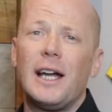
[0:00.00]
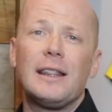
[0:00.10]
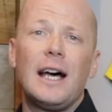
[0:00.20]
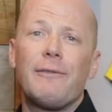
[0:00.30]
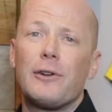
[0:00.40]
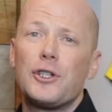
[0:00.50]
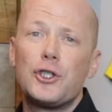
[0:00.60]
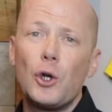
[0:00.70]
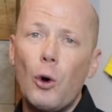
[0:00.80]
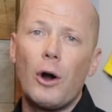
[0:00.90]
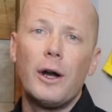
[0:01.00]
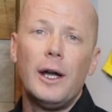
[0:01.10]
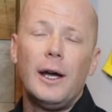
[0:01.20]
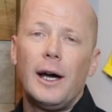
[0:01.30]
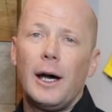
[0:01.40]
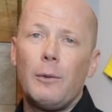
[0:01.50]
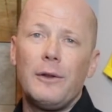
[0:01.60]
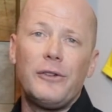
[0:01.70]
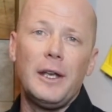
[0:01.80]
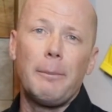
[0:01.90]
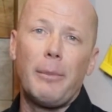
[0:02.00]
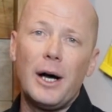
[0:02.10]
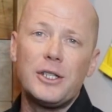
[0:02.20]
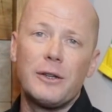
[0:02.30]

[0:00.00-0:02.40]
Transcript: I thought for sure I would see a bunch